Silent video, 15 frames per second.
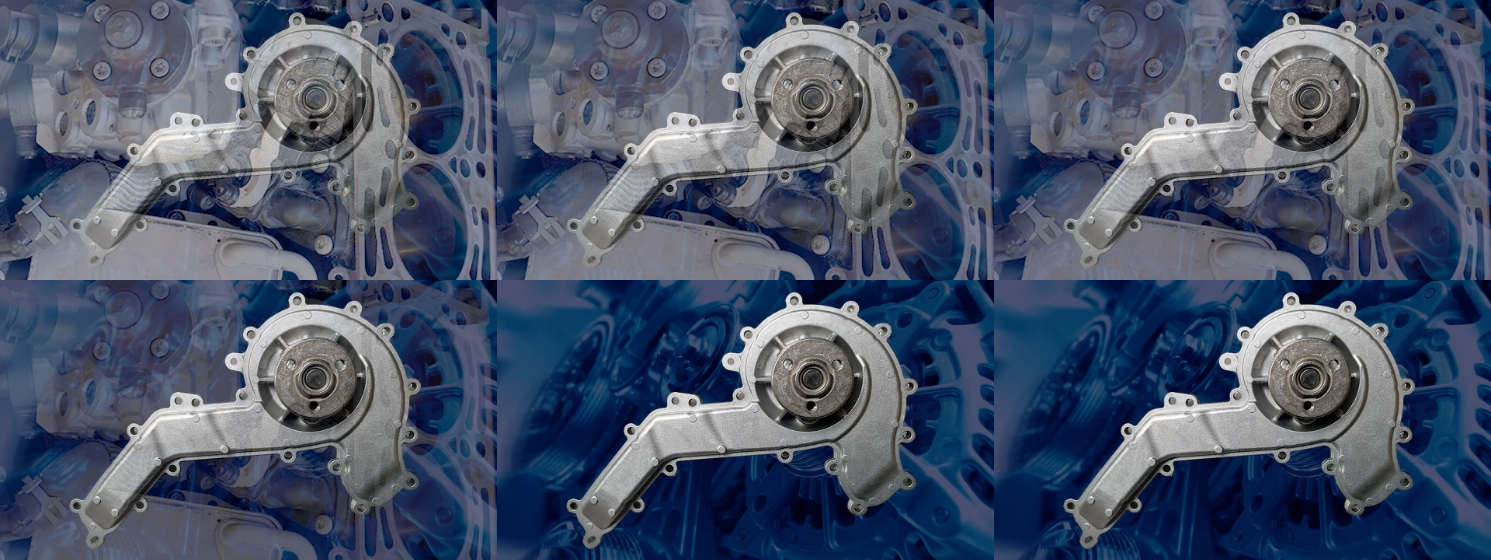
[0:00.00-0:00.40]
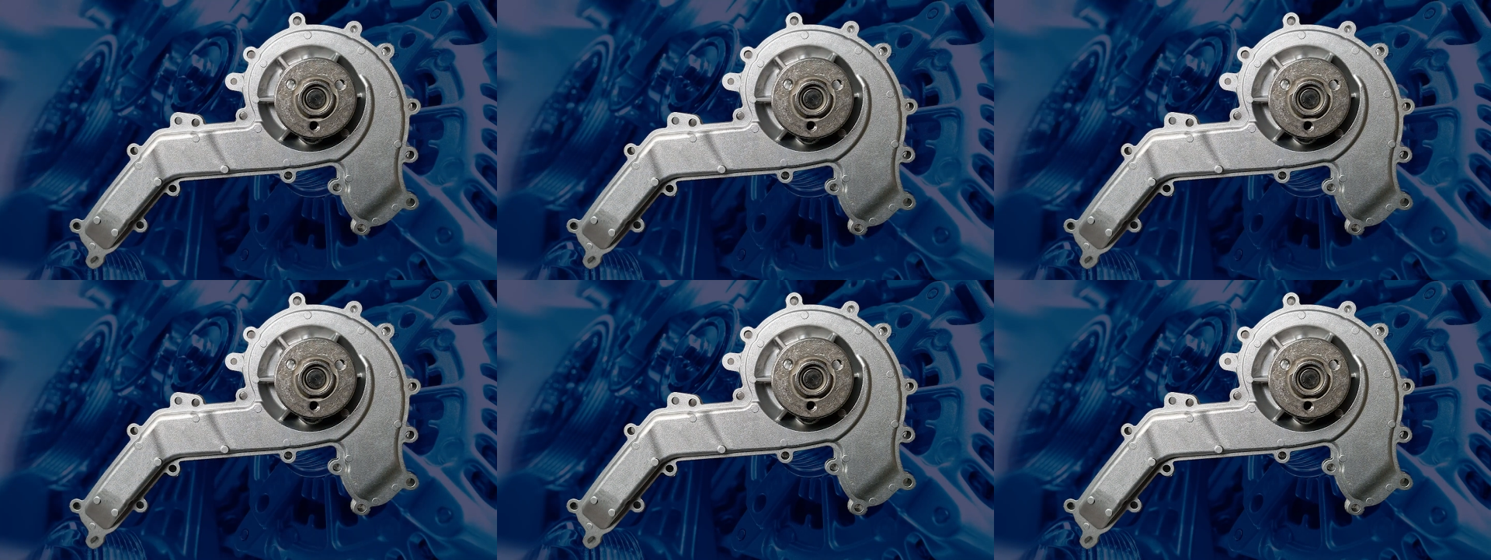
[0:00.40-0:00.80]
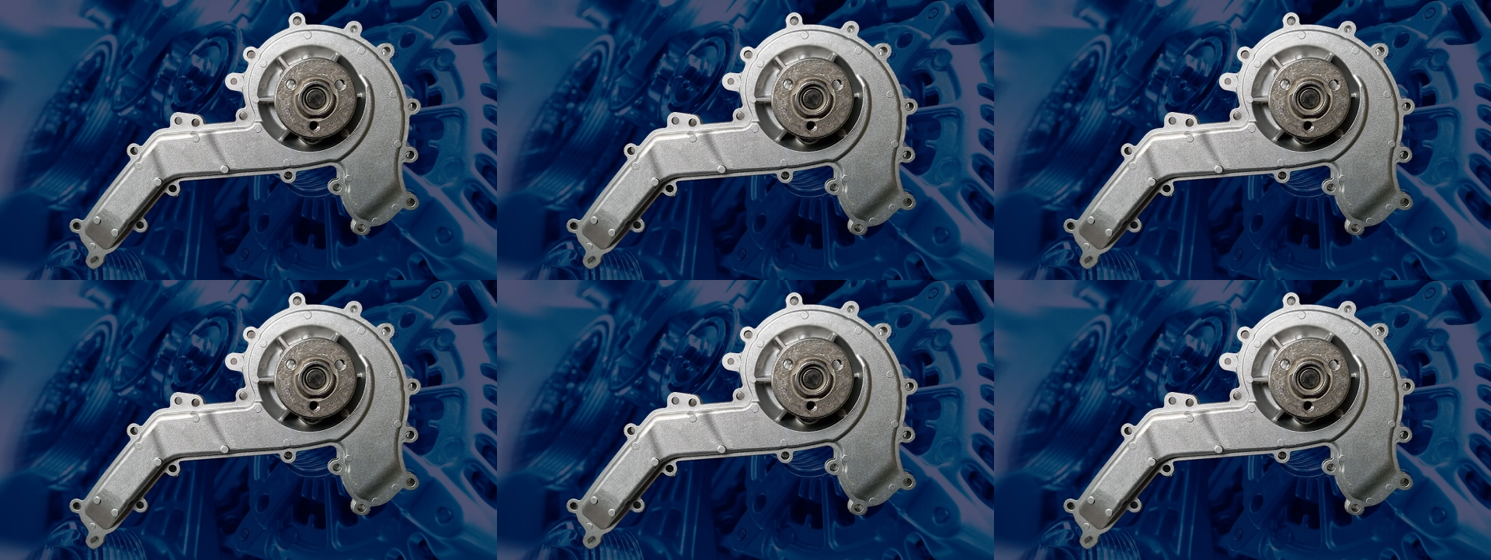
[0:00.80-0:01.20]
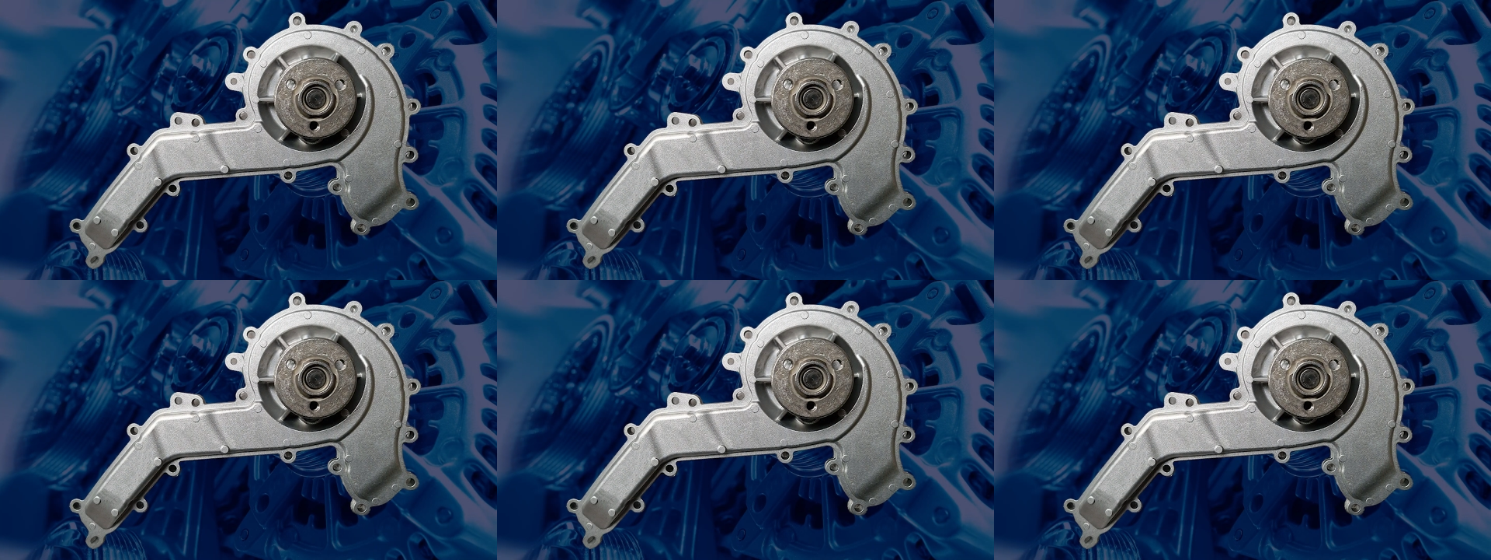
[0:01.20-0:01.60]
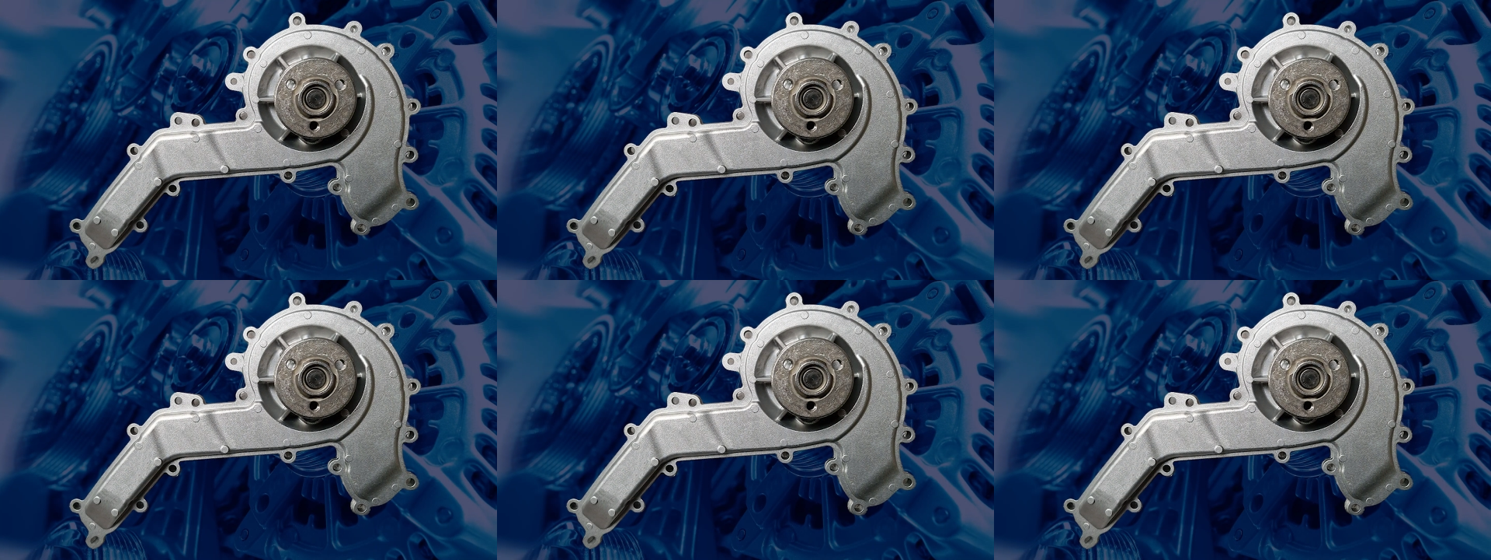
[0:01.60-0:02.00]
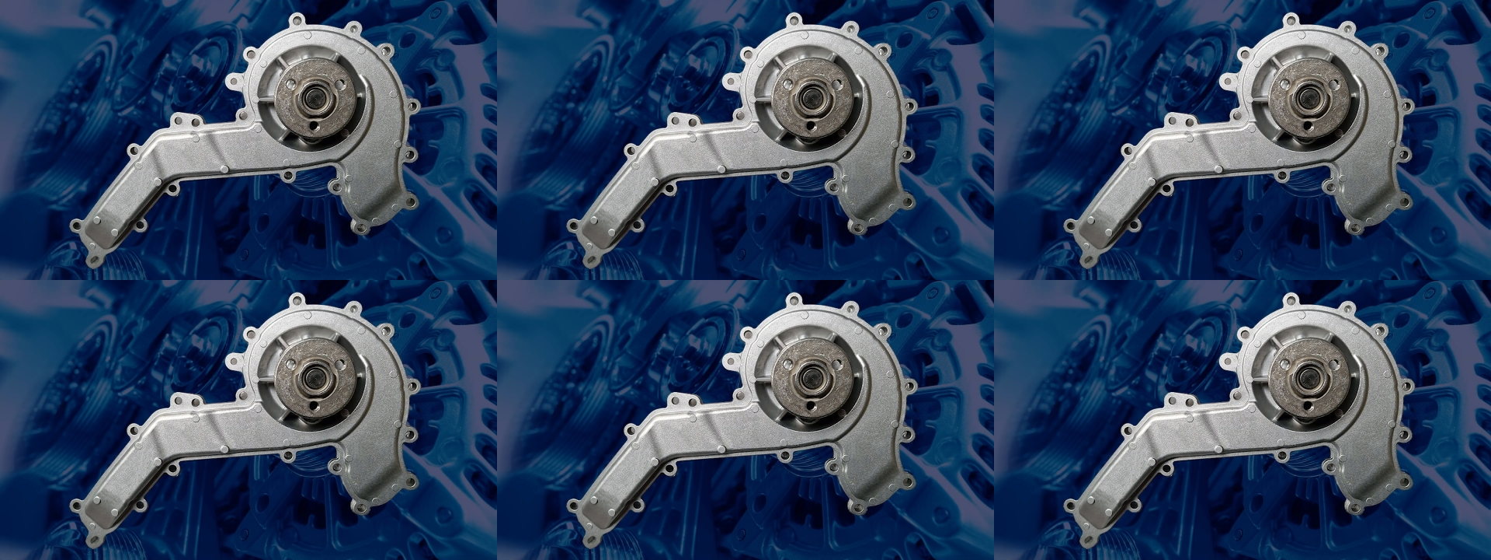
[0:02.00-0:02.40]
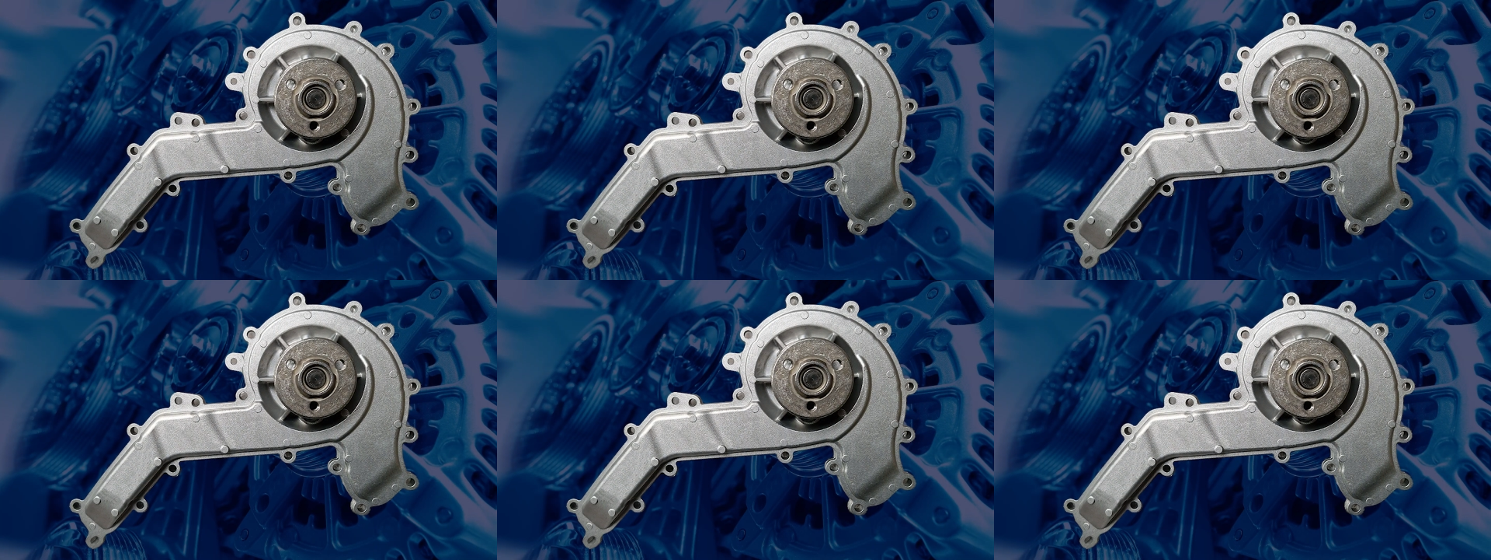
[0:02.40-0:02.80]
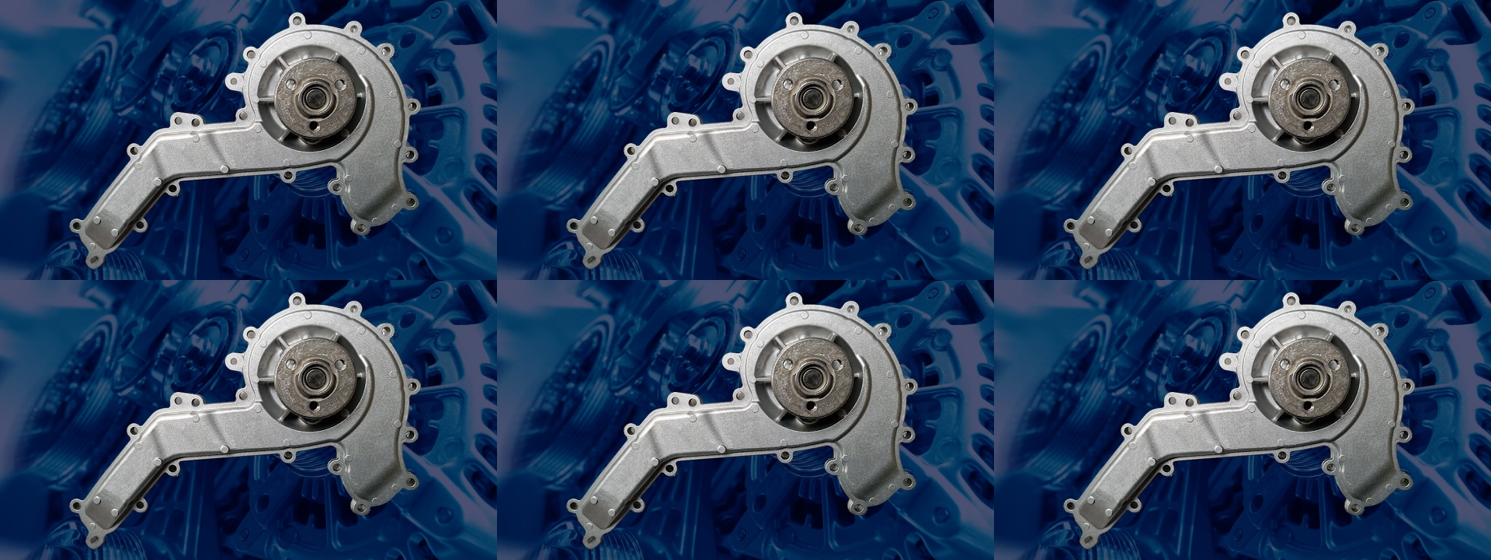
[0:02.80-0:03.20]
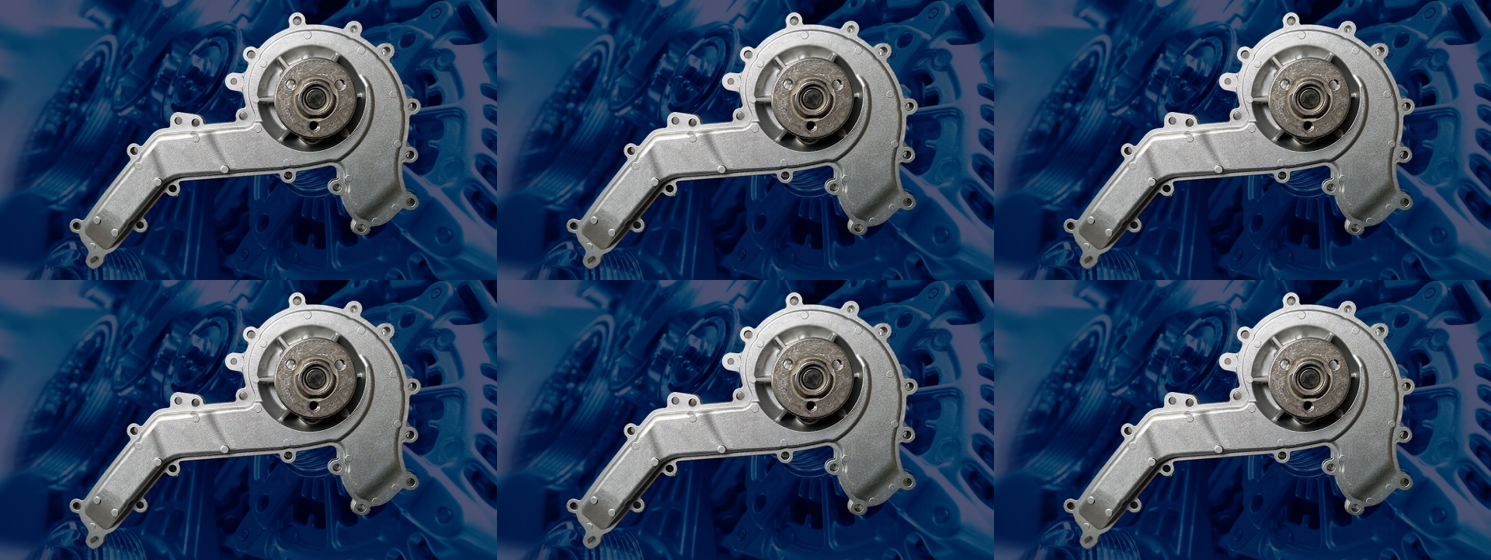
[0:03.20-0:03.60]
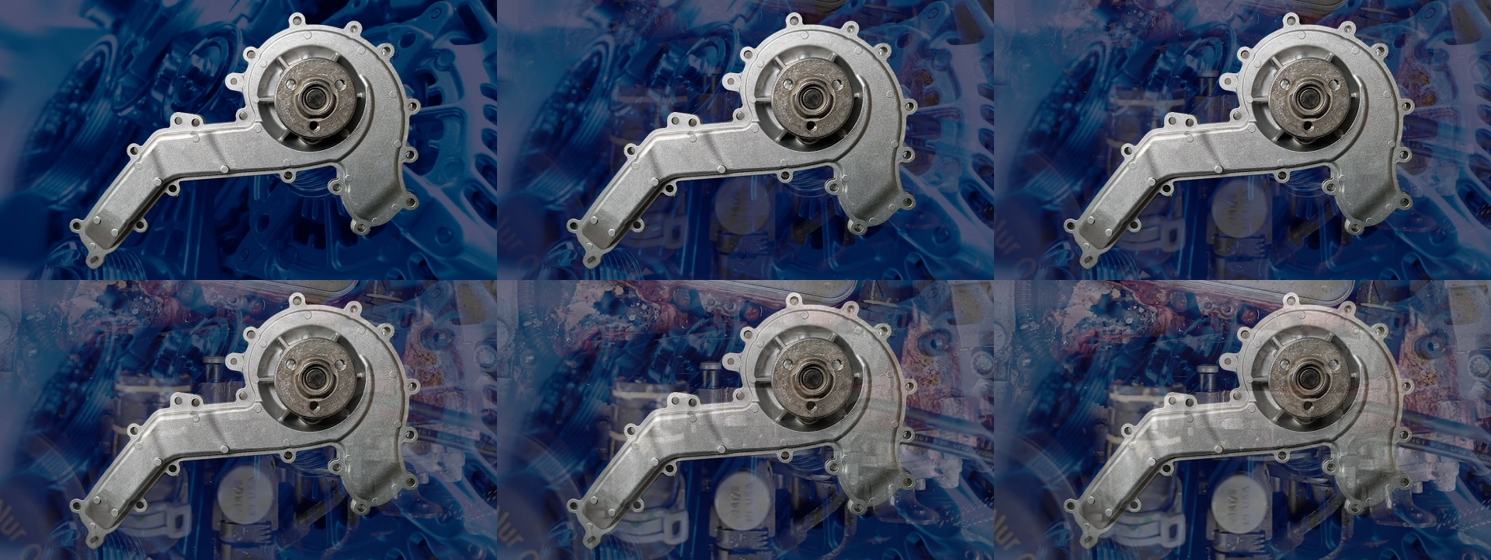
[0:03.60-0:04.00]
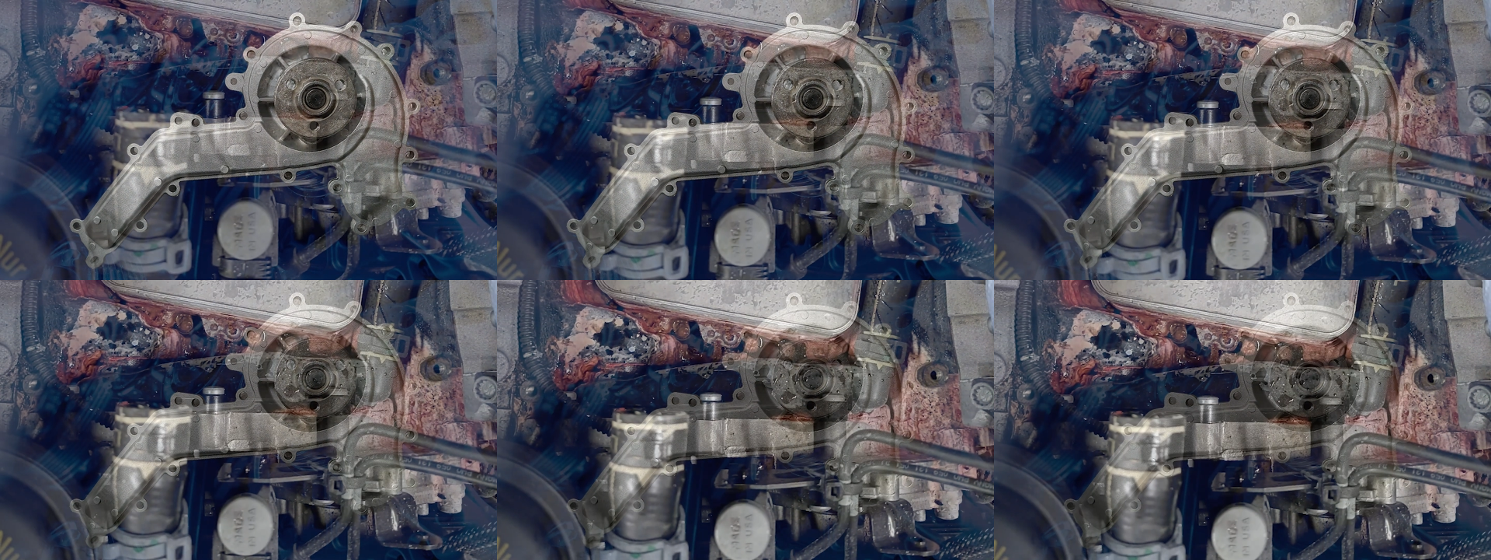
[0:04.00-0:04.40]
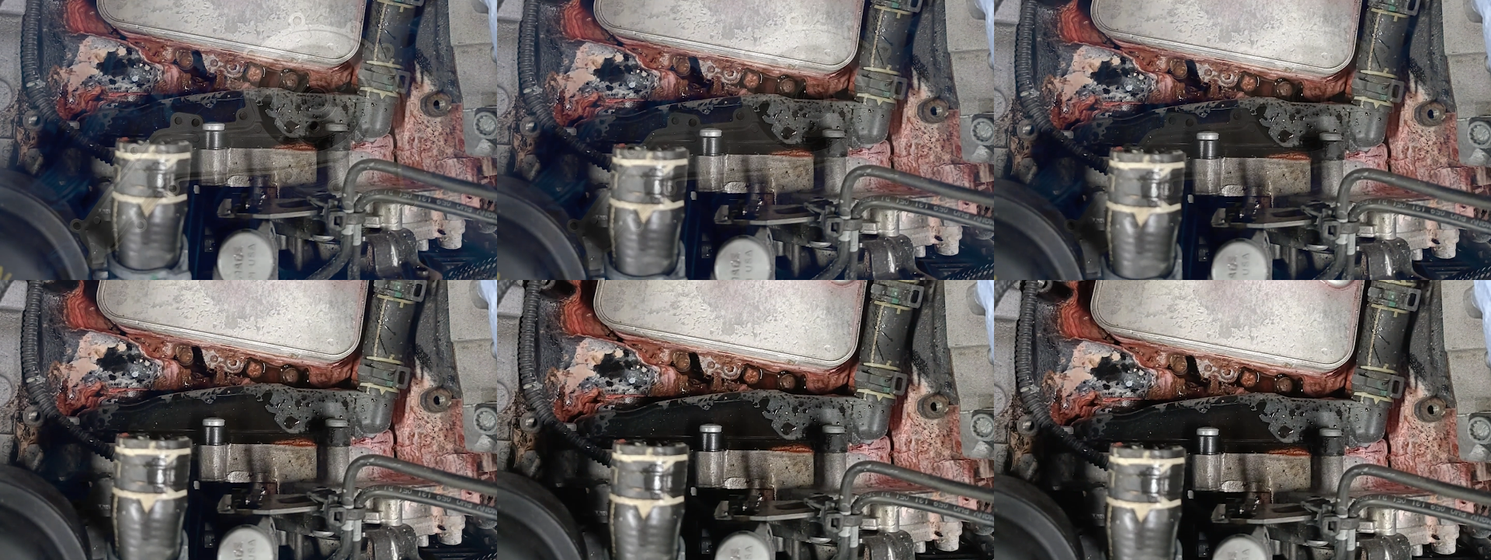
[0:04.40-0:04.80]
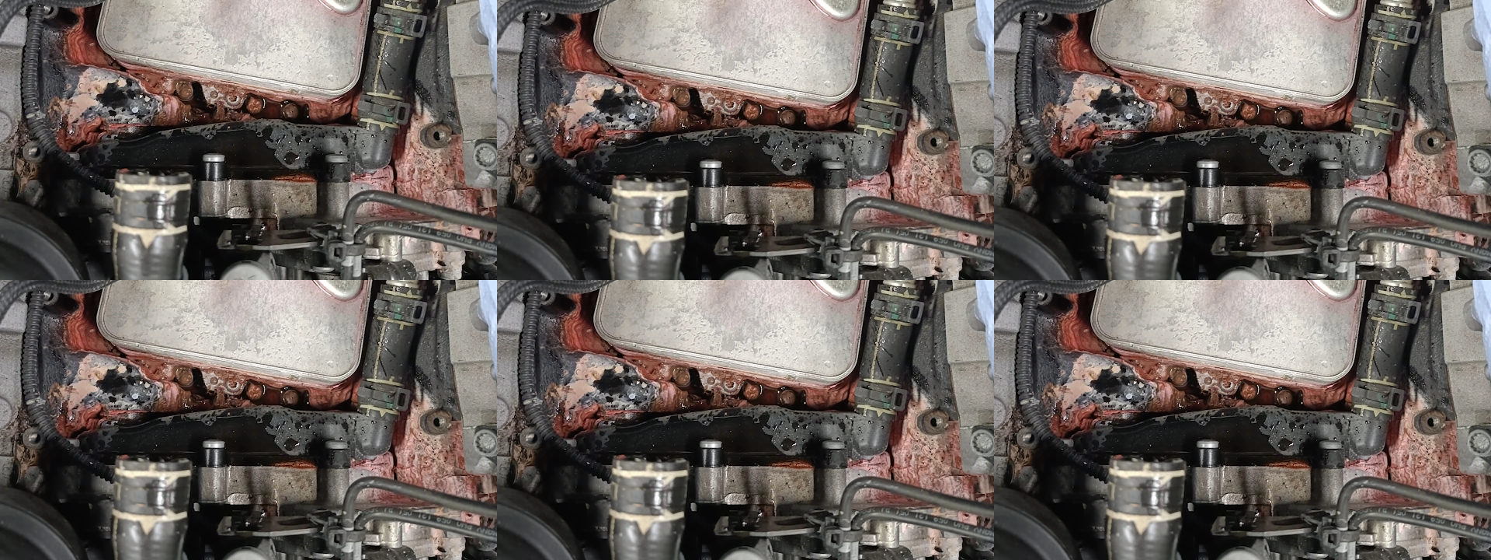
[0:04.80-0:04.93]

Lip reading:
(no speaker visible)